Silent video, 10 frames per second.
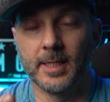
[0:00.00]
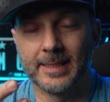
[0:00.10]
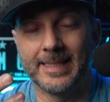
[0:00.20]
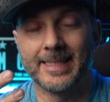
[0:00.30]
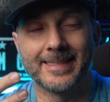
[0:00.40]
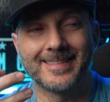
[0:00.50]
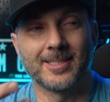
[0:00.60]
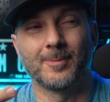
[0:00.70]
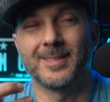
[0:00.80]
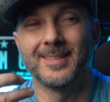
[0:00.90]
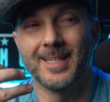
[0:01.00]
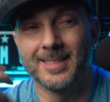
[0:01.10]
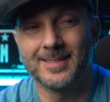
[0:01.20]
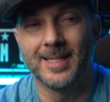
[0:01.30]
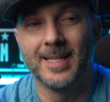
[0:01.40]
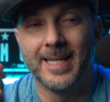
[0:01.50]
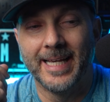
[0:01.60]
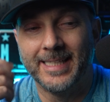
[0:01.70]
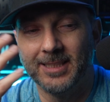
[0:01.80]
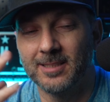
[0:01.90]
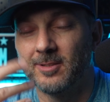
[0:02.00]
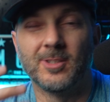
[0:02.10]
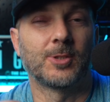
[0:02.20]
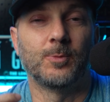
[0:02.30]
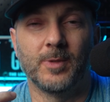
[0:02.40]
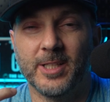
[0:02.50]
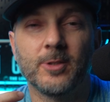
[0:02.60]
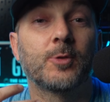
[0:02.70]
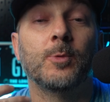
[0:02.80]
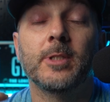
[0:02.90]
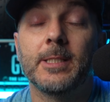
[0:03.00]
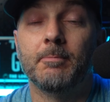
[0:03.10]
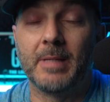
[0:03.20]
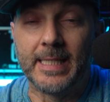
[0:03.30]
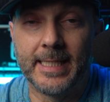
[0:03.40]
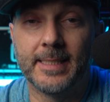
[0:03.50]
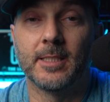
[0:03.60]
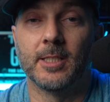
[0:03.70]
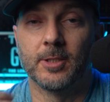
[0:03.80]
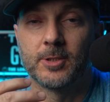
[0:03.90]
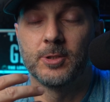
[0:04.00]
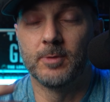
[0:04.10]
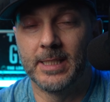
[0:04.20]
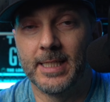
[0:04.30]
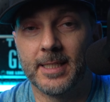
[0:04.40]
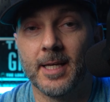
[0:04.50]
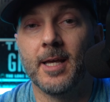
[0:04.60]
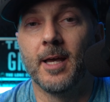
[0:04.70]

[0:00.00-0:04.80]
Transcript: and I think it's something it looks really mean. It looks unique.